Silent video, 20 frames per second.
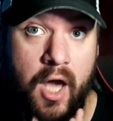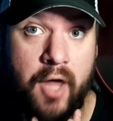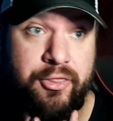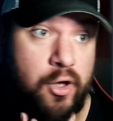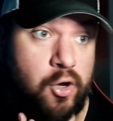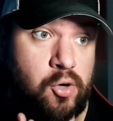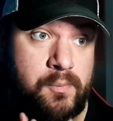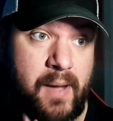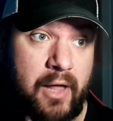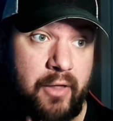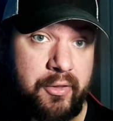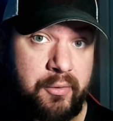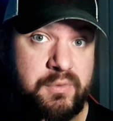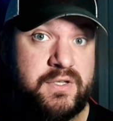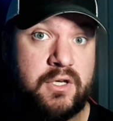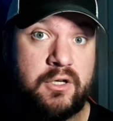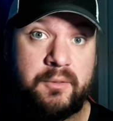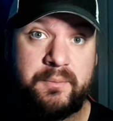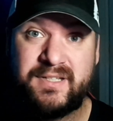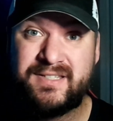O'Malley was
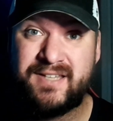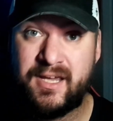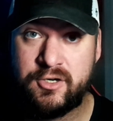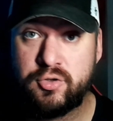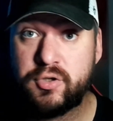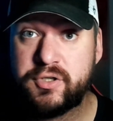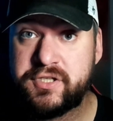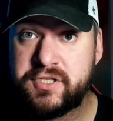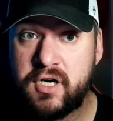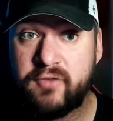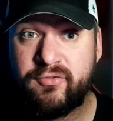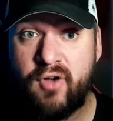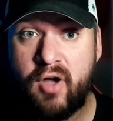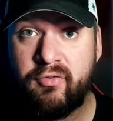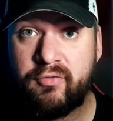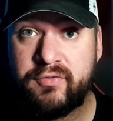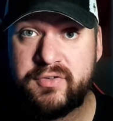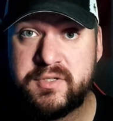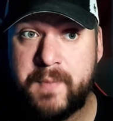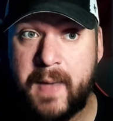going to be dangerous enough off
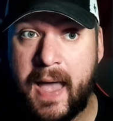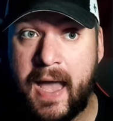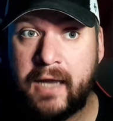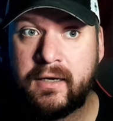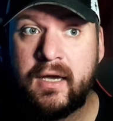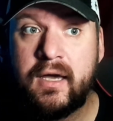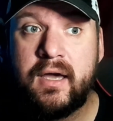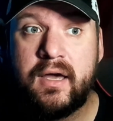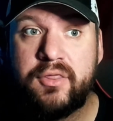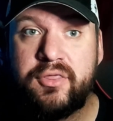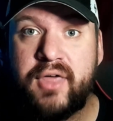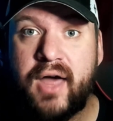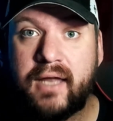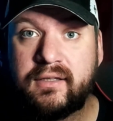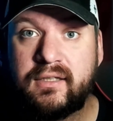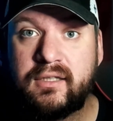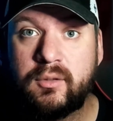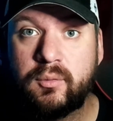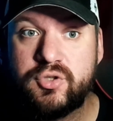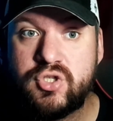of his back that
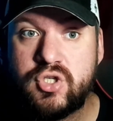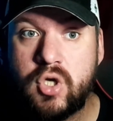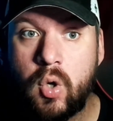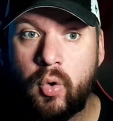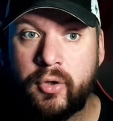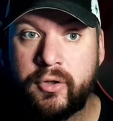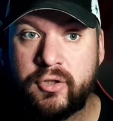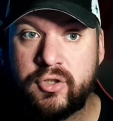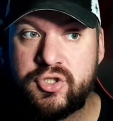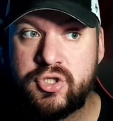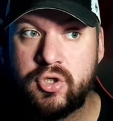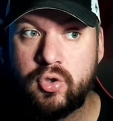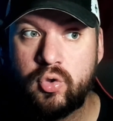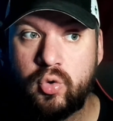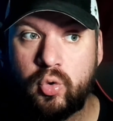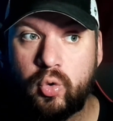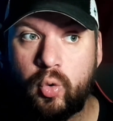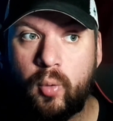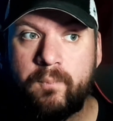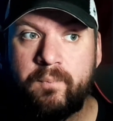he was going
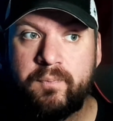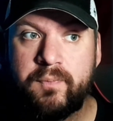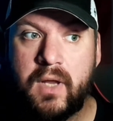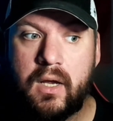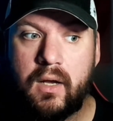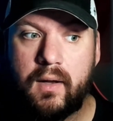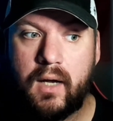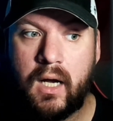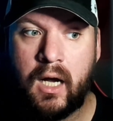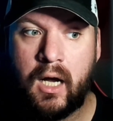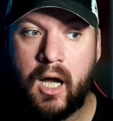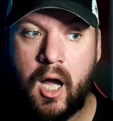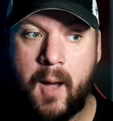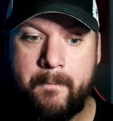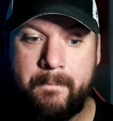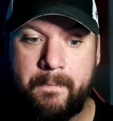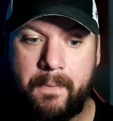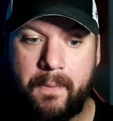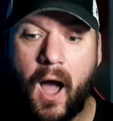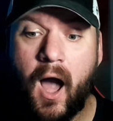to
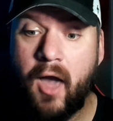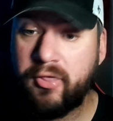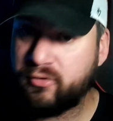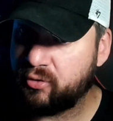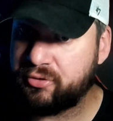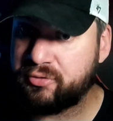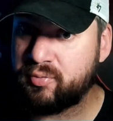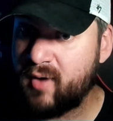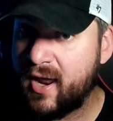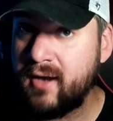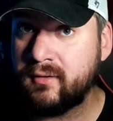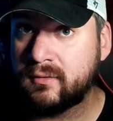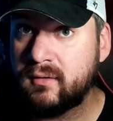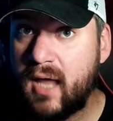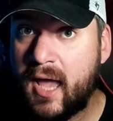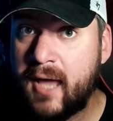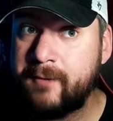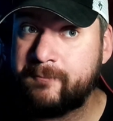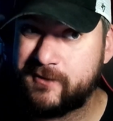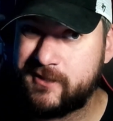either threaten
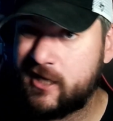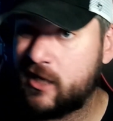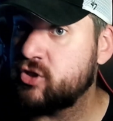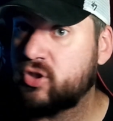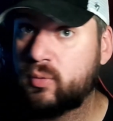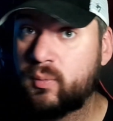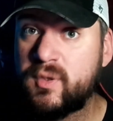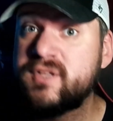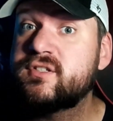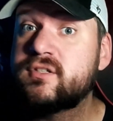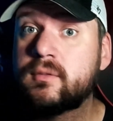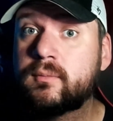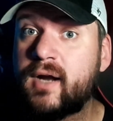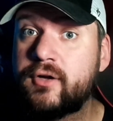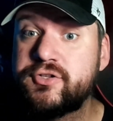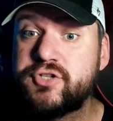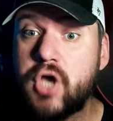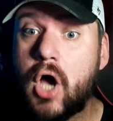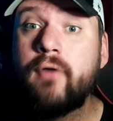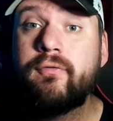and potentially win some
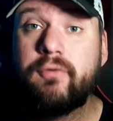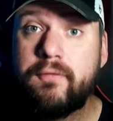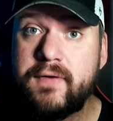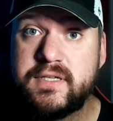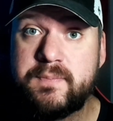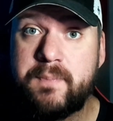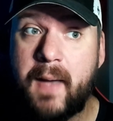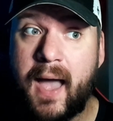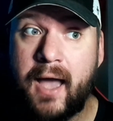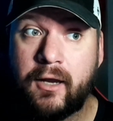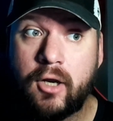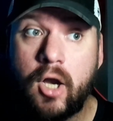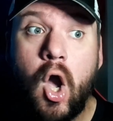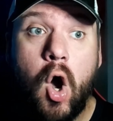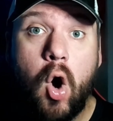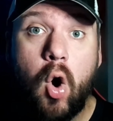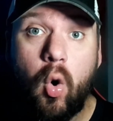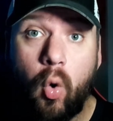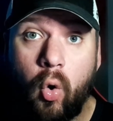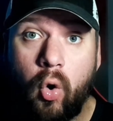rounds off of his back,
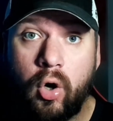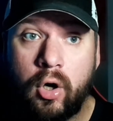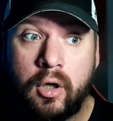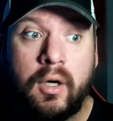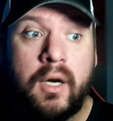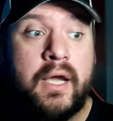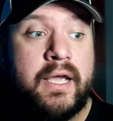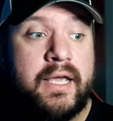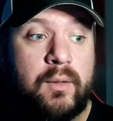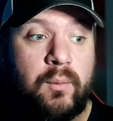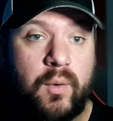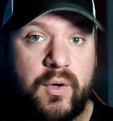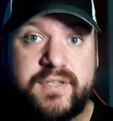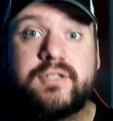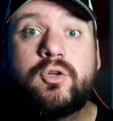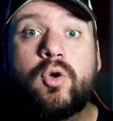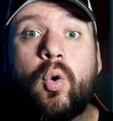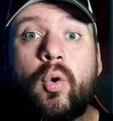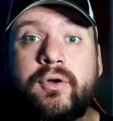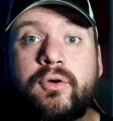or he
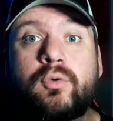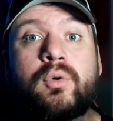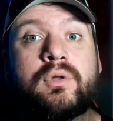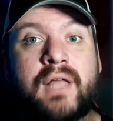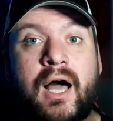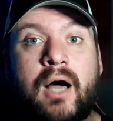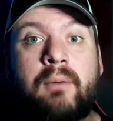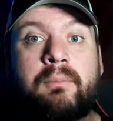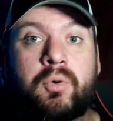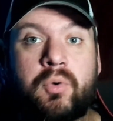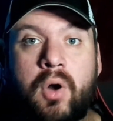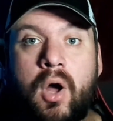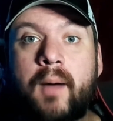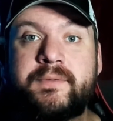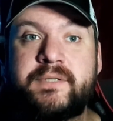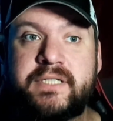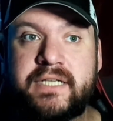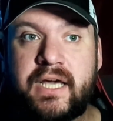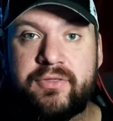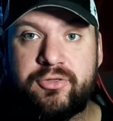wasn't going to allow Merab
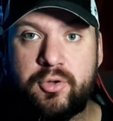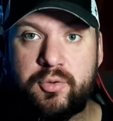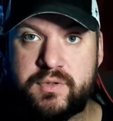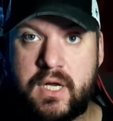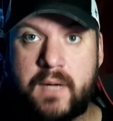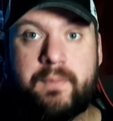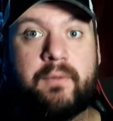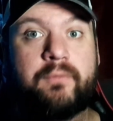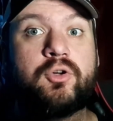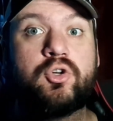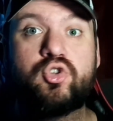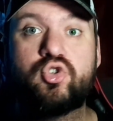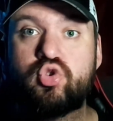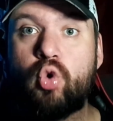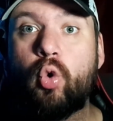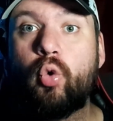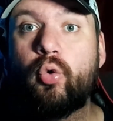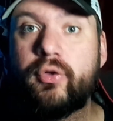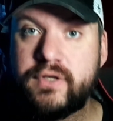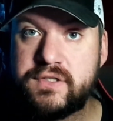to get those type of
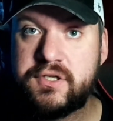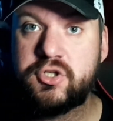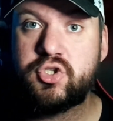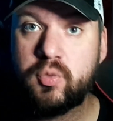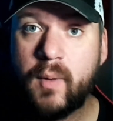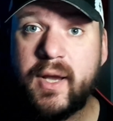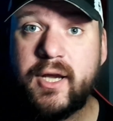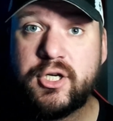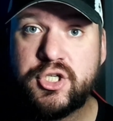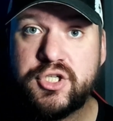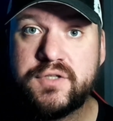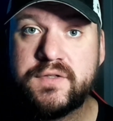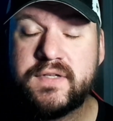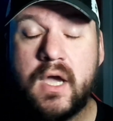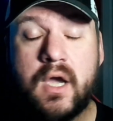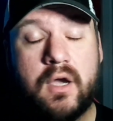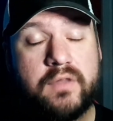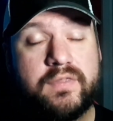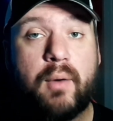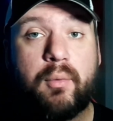controlling situations
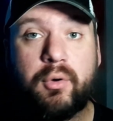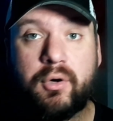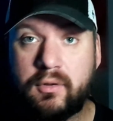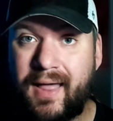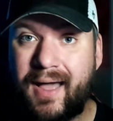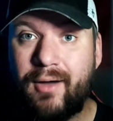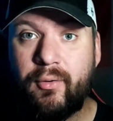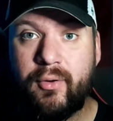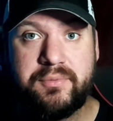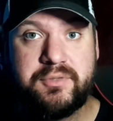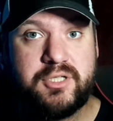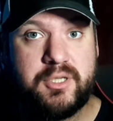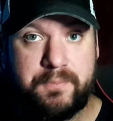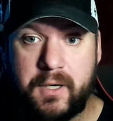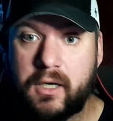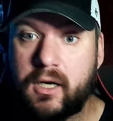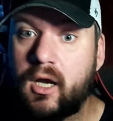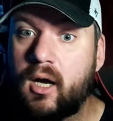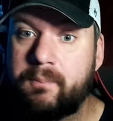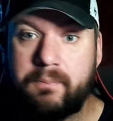that would allow him to
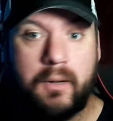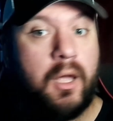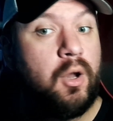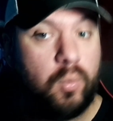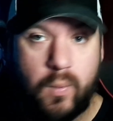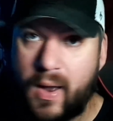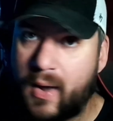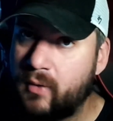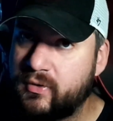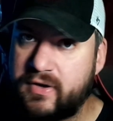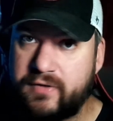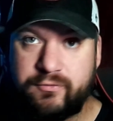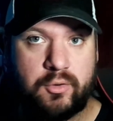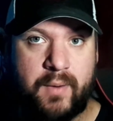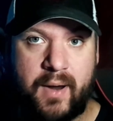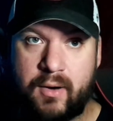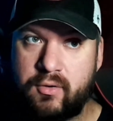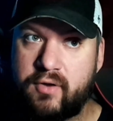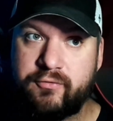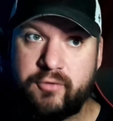pick up round after
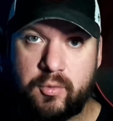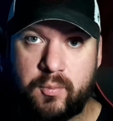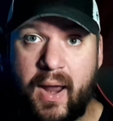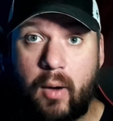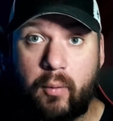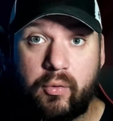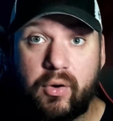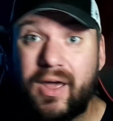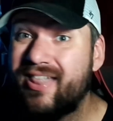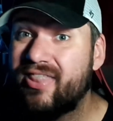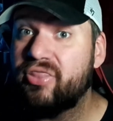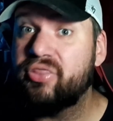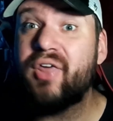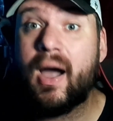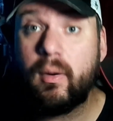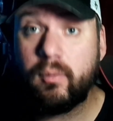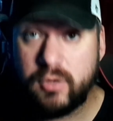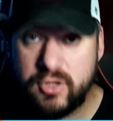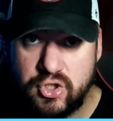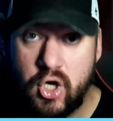round after round.
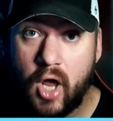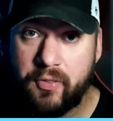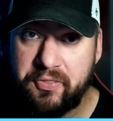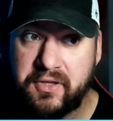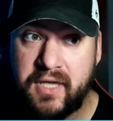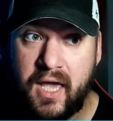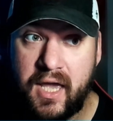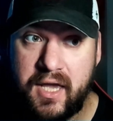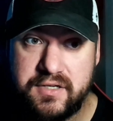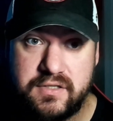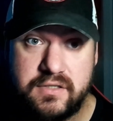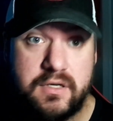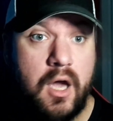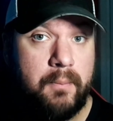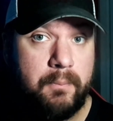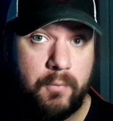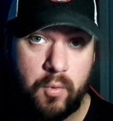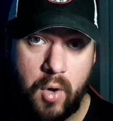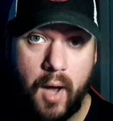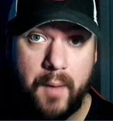That was not the case.
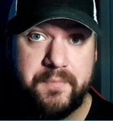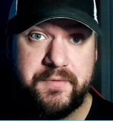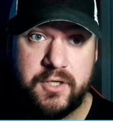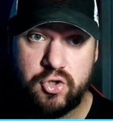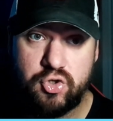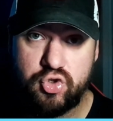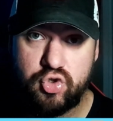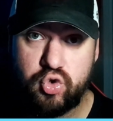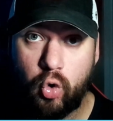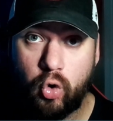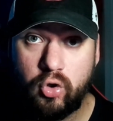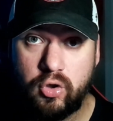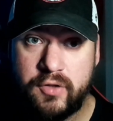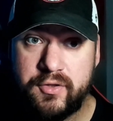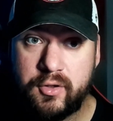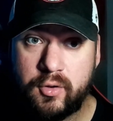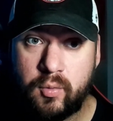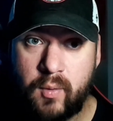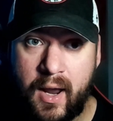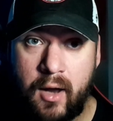Merab's control in the
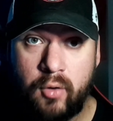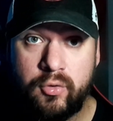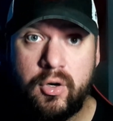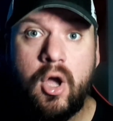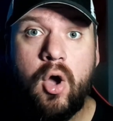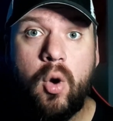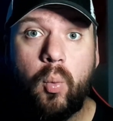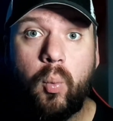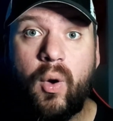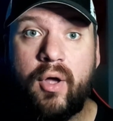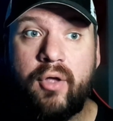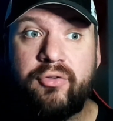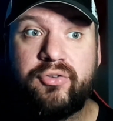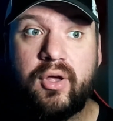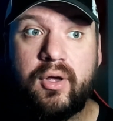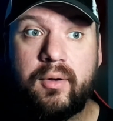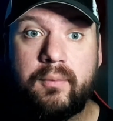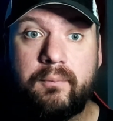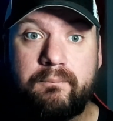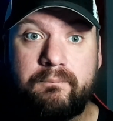ground was
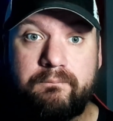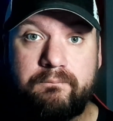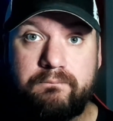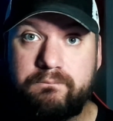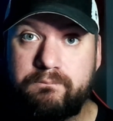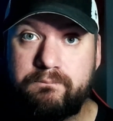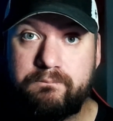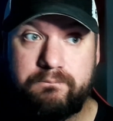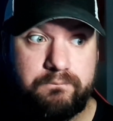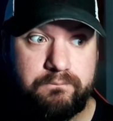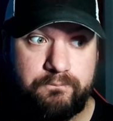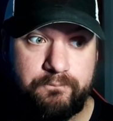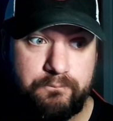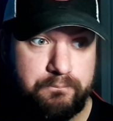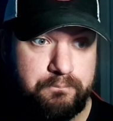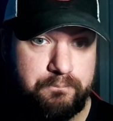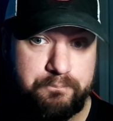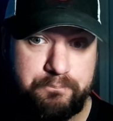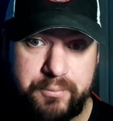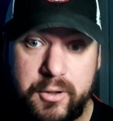
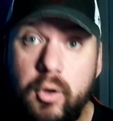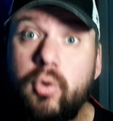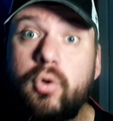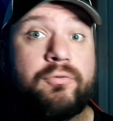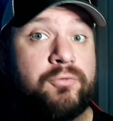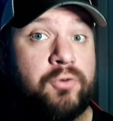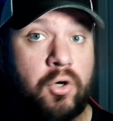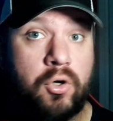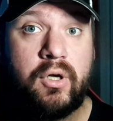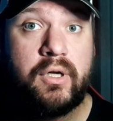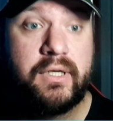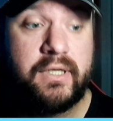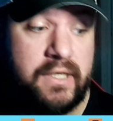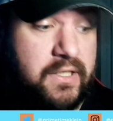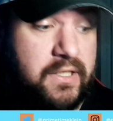beautiful. He